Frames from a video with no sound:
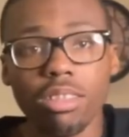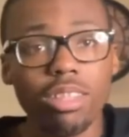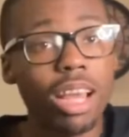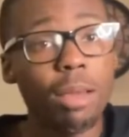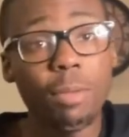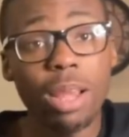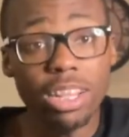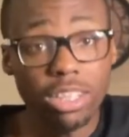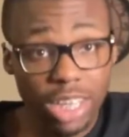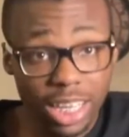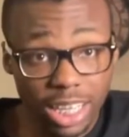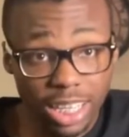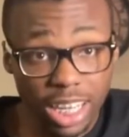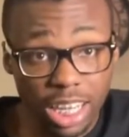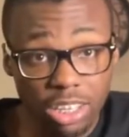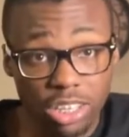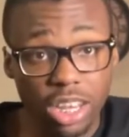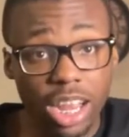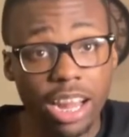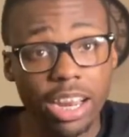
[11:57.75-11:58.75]
I'm not trying to
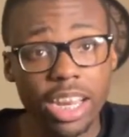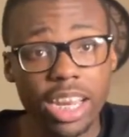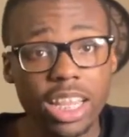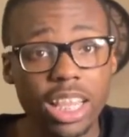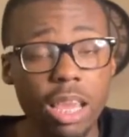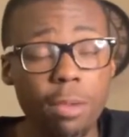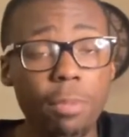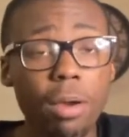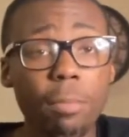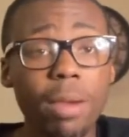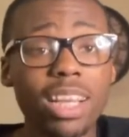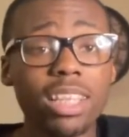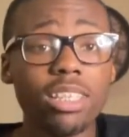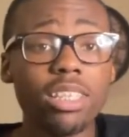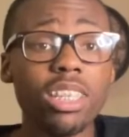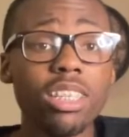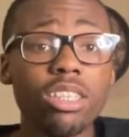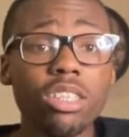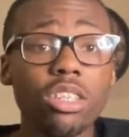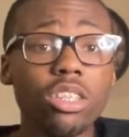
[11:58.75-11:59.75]
touch you on anything, but my
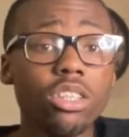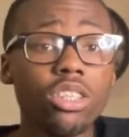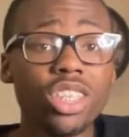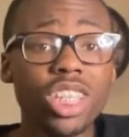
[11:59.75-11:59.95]
sister,